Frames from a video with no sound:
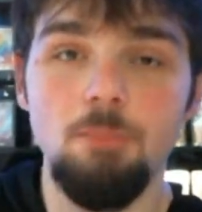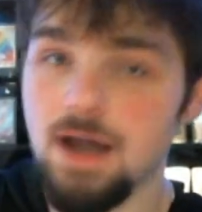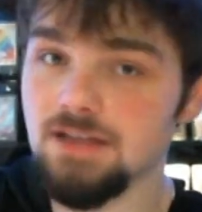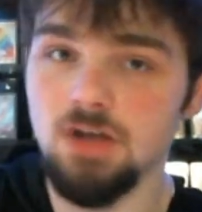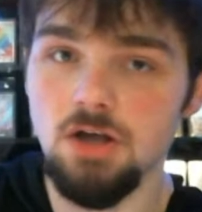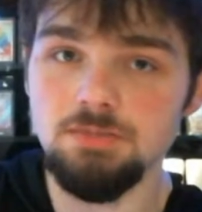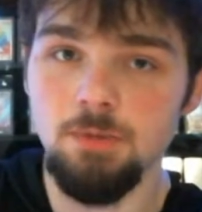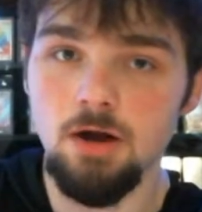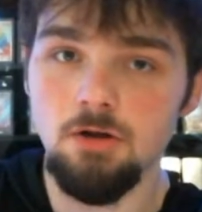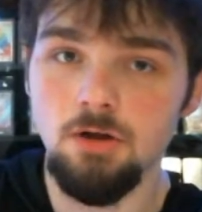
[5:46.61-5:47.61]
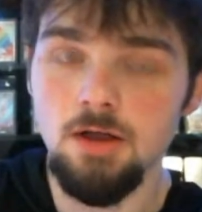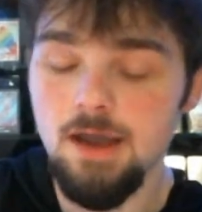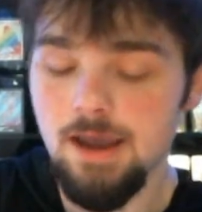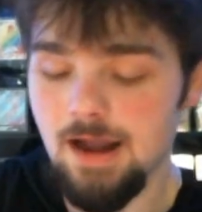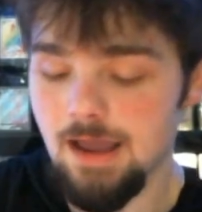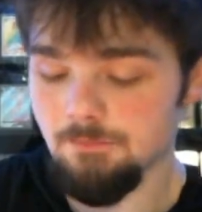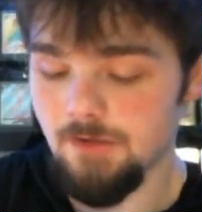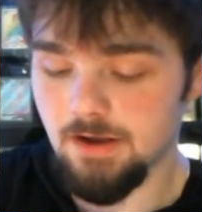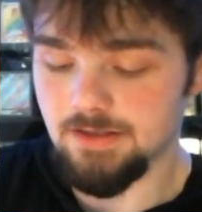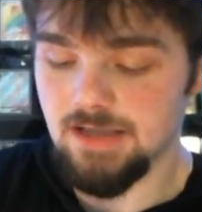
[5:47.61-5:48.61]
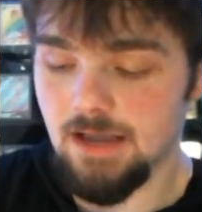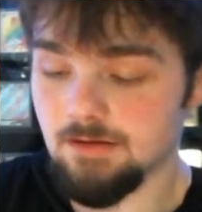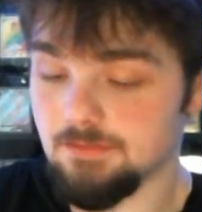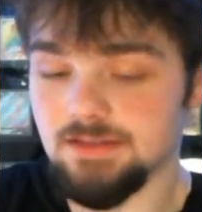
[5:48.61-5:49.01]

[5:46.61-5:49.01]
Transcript: But I saw a sparkle, and I am very excited